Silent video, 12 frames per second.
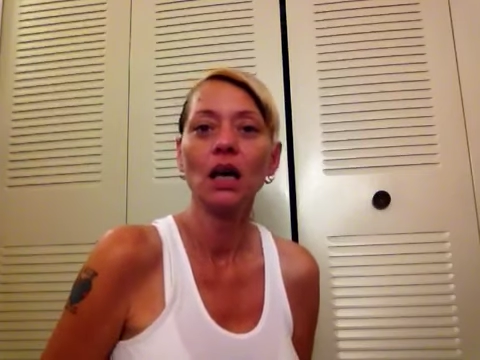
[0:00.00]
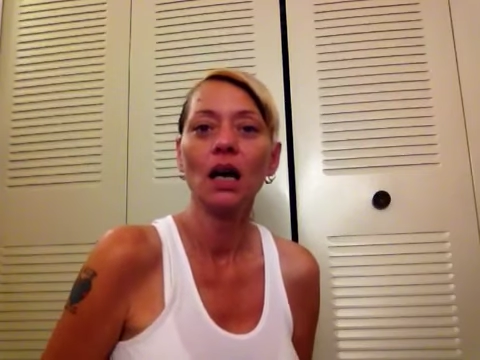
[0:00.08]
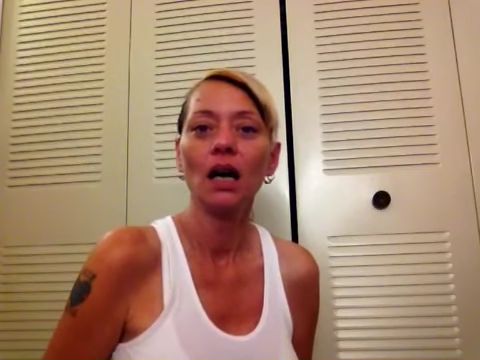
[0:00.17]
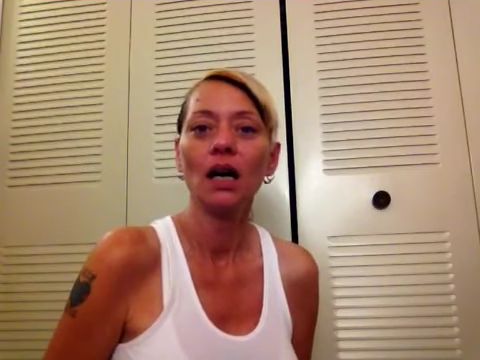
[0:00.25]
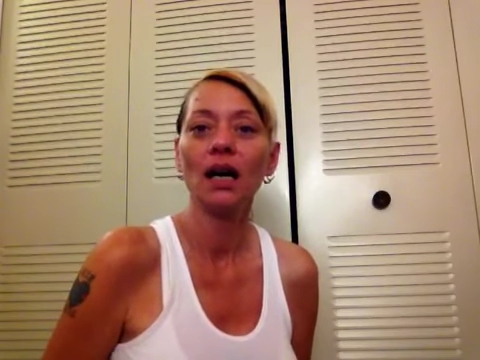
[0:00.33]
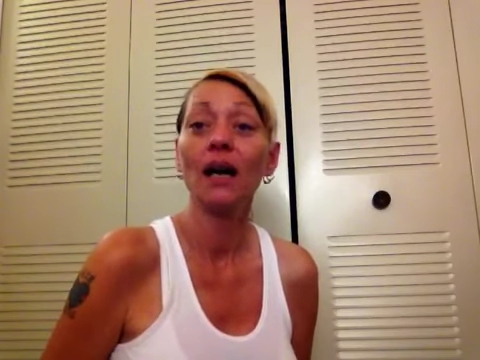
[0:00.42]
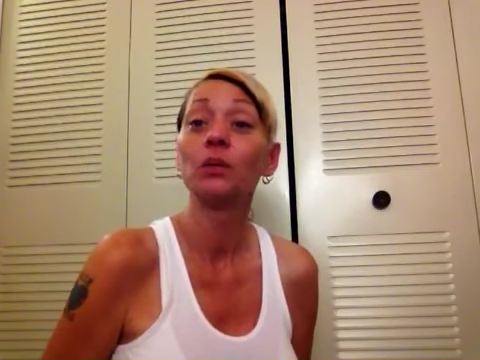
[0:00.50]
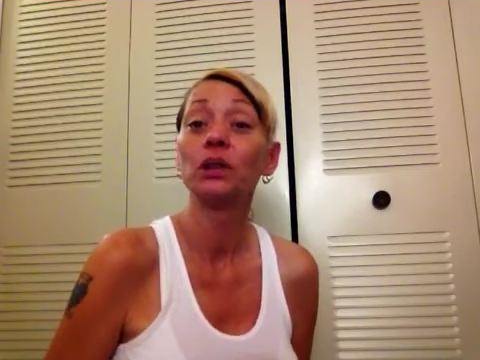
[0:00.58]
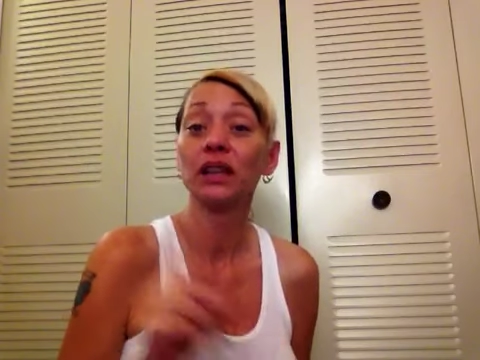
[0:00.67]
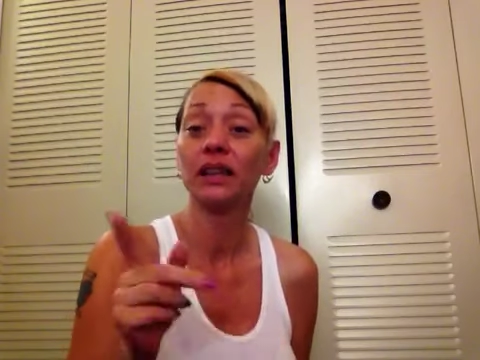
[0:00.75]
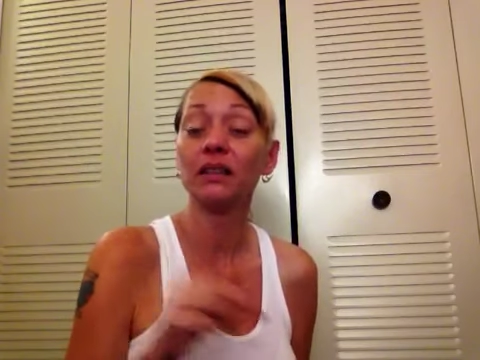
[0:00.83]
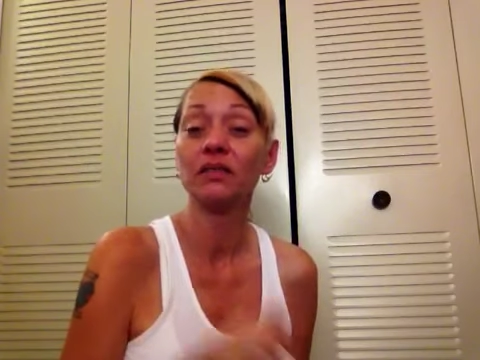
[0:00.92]
Uh, I will
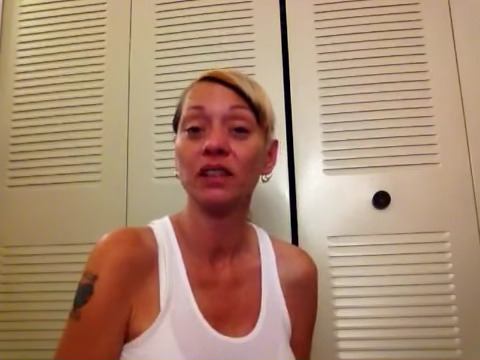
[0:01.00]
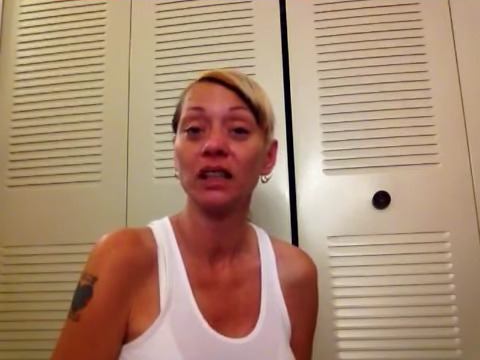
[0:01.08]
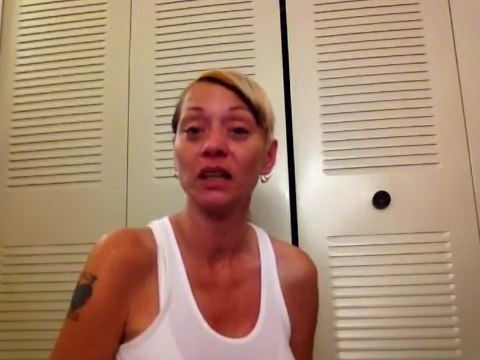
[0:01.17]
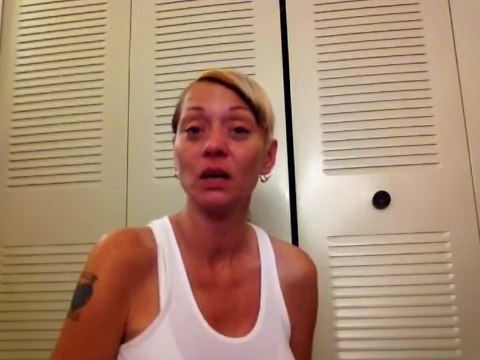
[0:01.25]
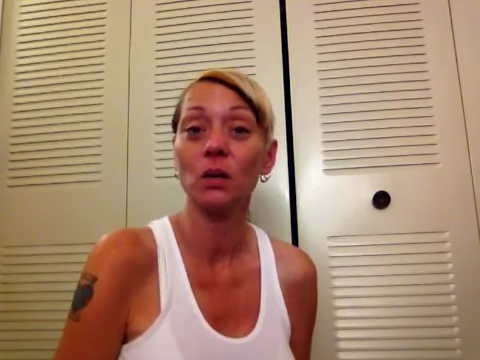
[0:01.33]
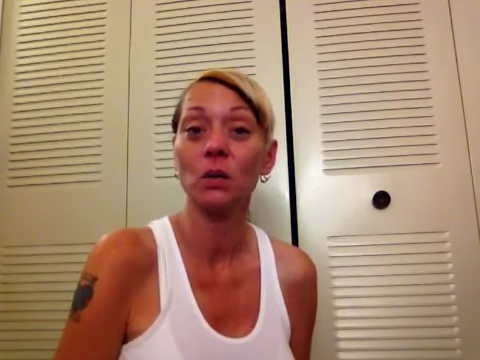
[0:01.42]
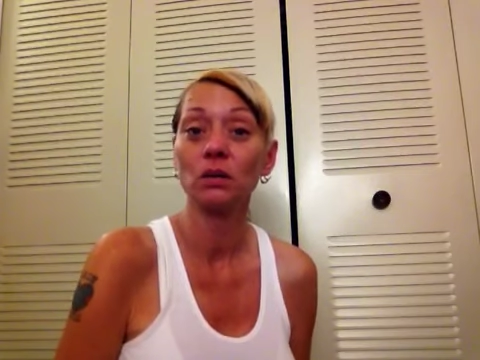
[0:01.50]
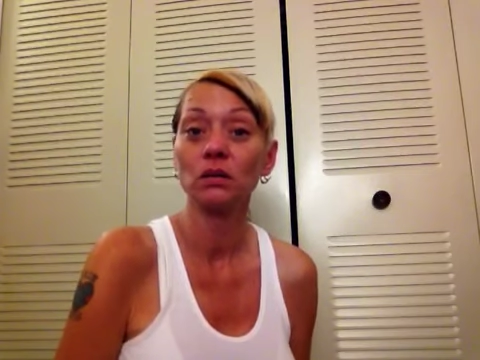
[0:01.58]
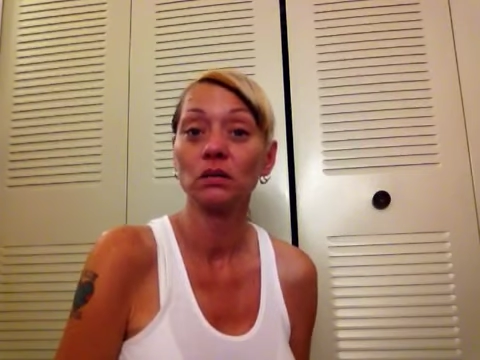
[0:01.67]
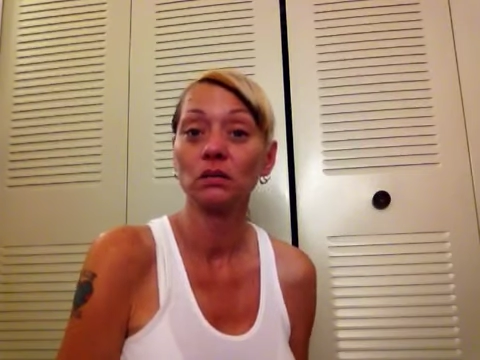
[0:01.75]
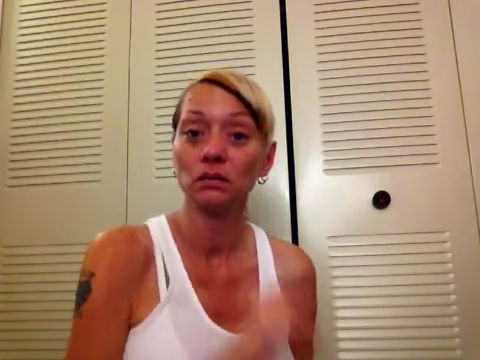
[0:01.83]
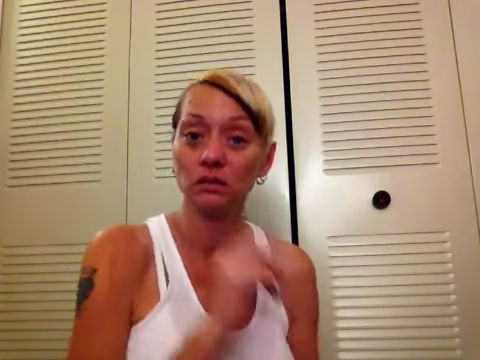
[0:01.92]
link the video
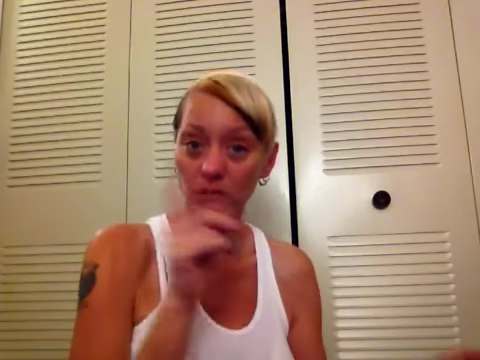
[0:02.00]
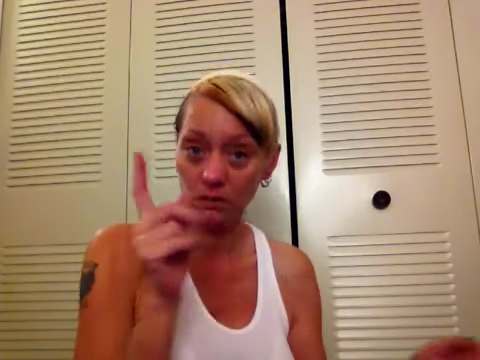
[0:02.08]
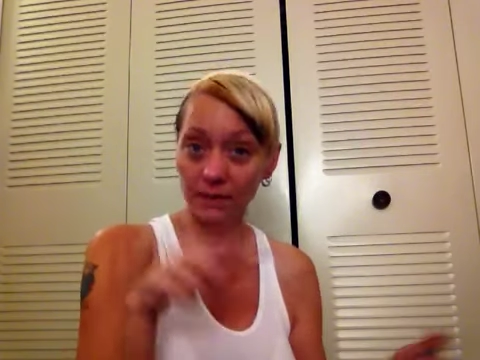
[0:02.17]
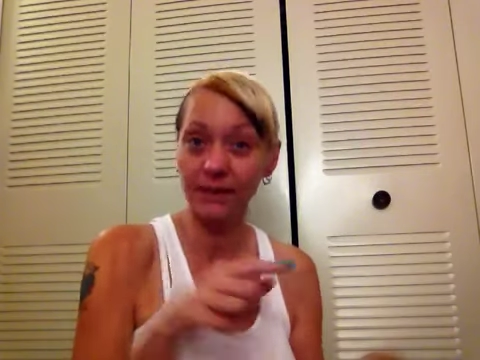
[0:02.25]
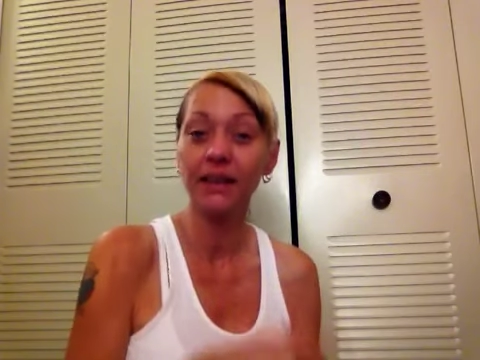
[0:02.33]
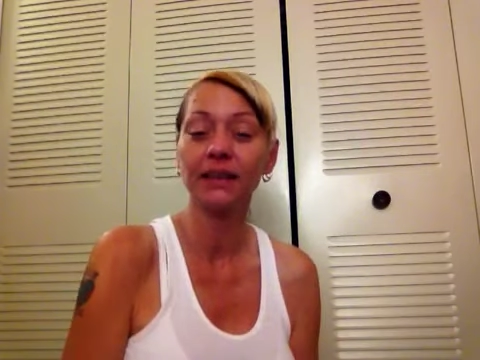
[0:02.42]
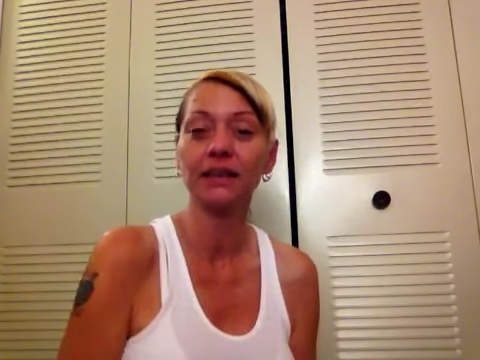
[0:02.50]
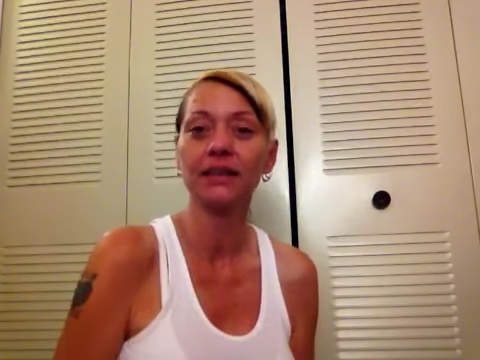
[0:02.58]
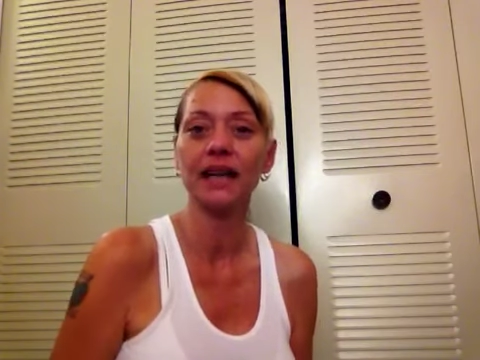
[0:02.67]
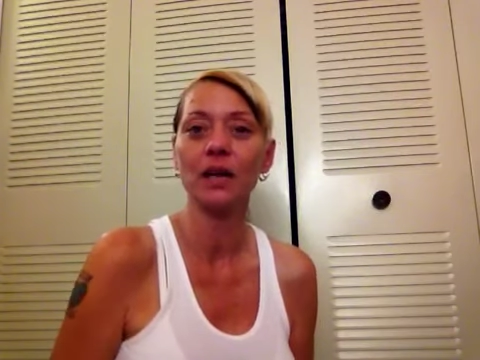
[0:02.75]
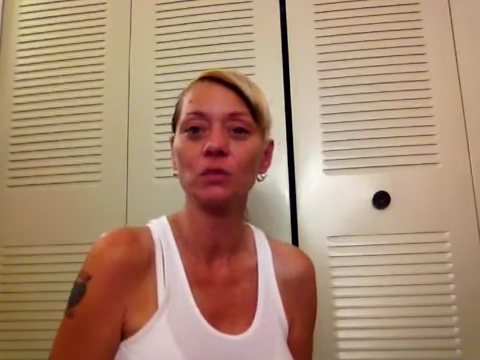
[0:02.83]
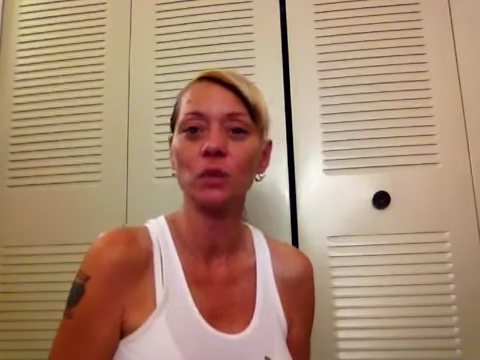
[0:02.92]
in the
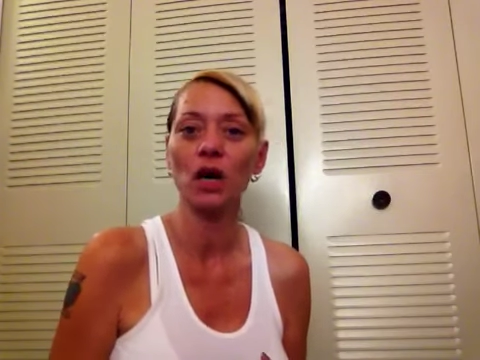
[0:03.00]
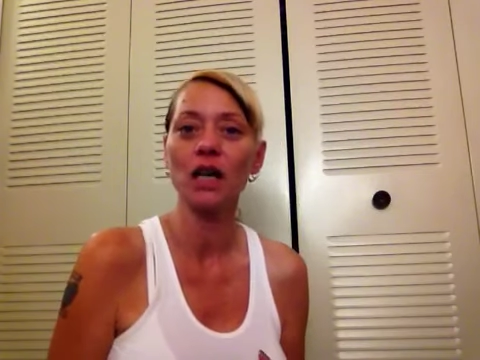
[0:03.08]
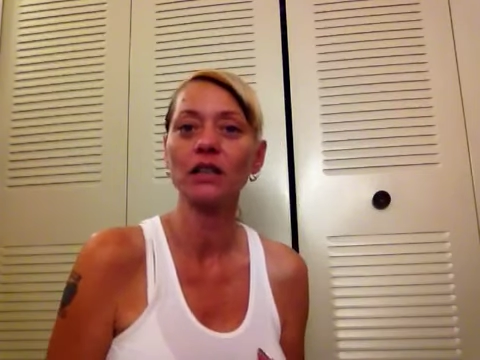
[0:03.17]
down bar,